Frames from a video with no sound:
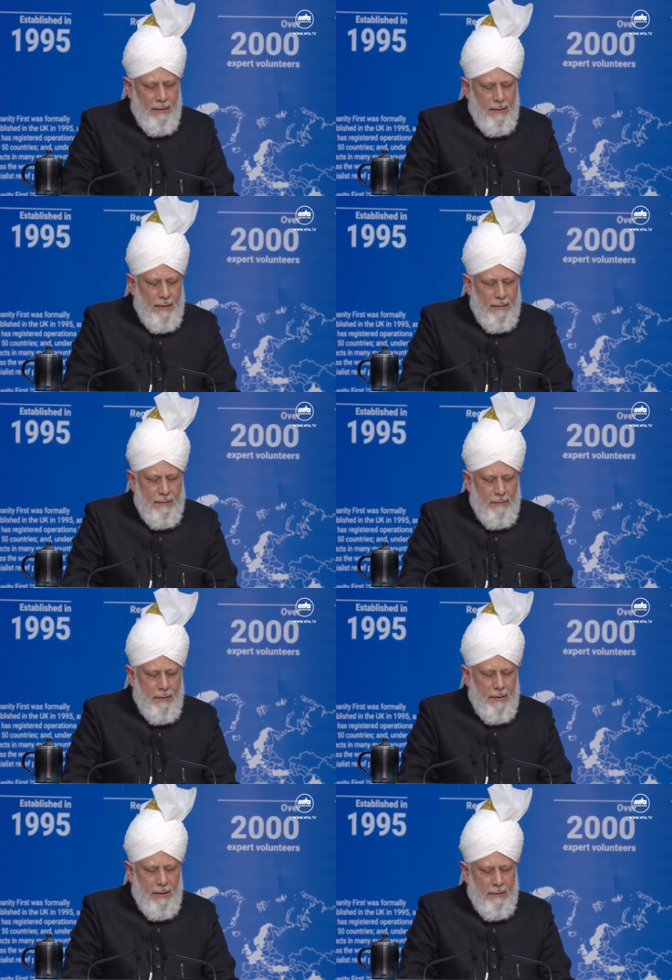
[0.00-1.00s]
that
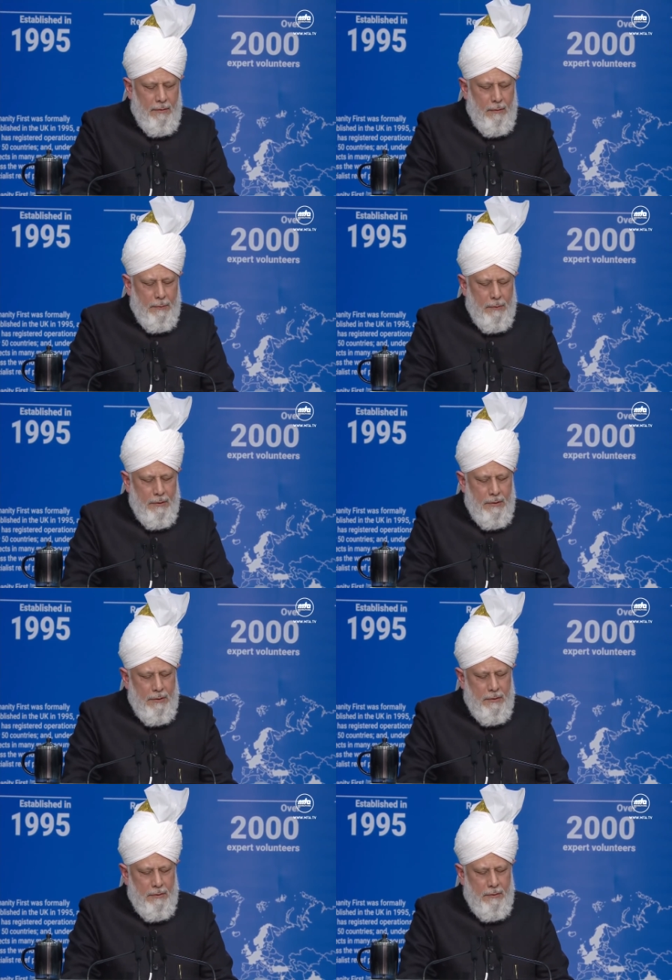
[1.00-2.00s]
whatever
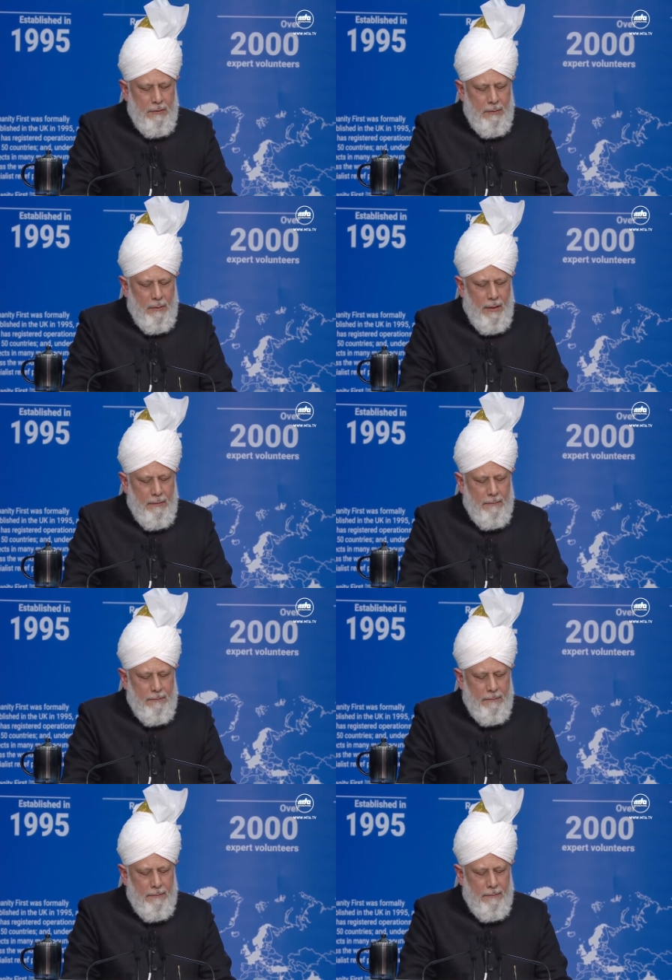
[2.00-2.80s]
opportunities you have